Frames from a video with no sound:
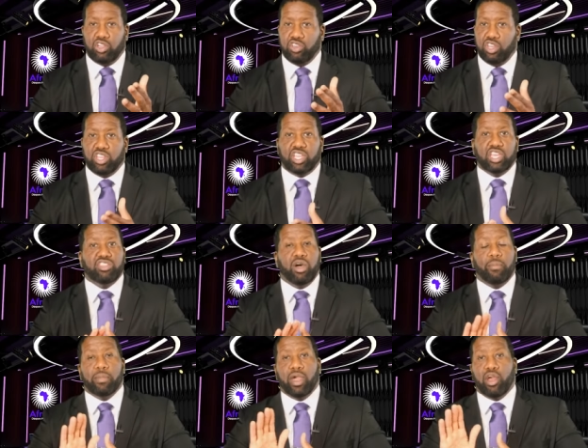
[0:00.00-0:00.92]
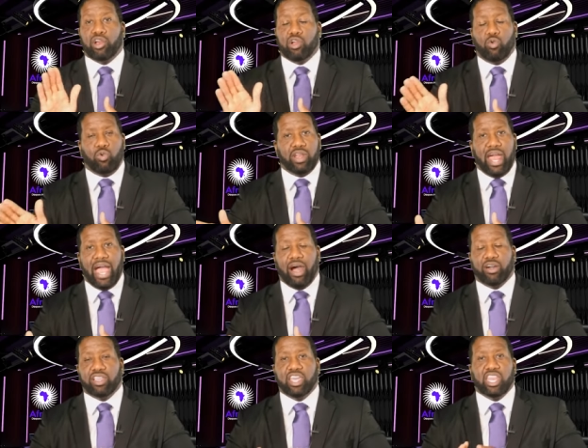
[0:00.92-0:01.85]
You need to get the American one
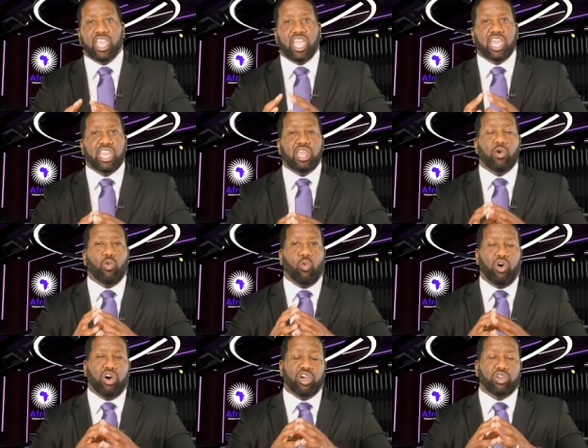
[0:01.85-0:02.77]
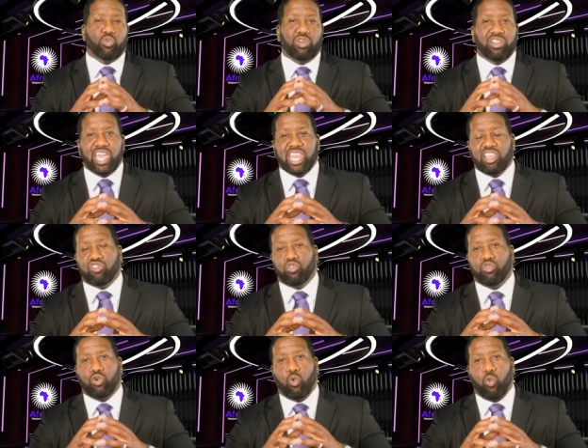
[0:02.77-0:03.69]
out. Get anyone related
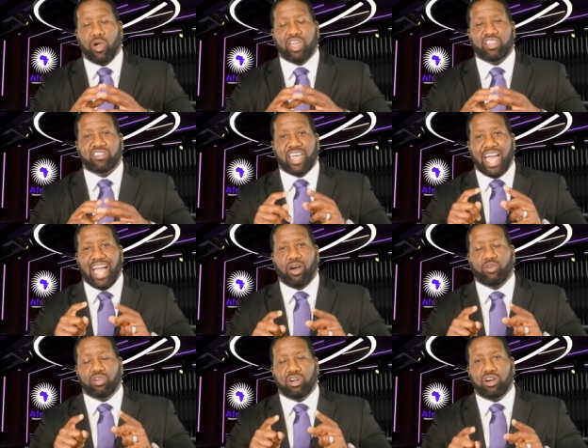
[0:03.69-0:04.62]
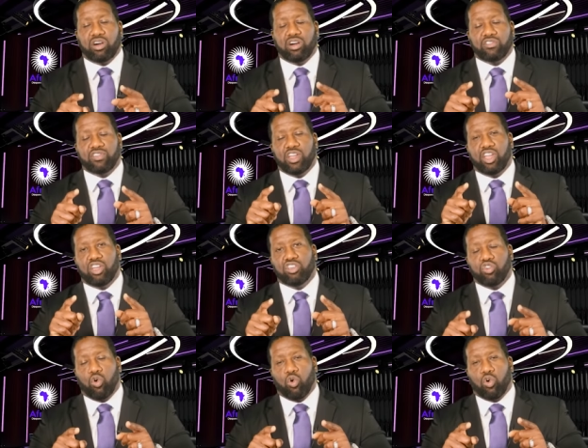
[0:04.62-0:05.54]
to the West out of
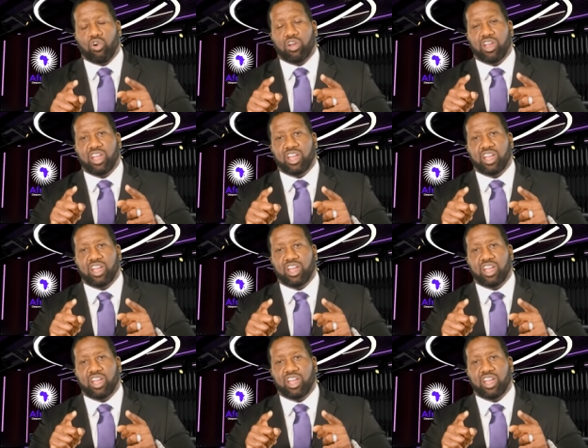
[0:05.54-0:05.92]
your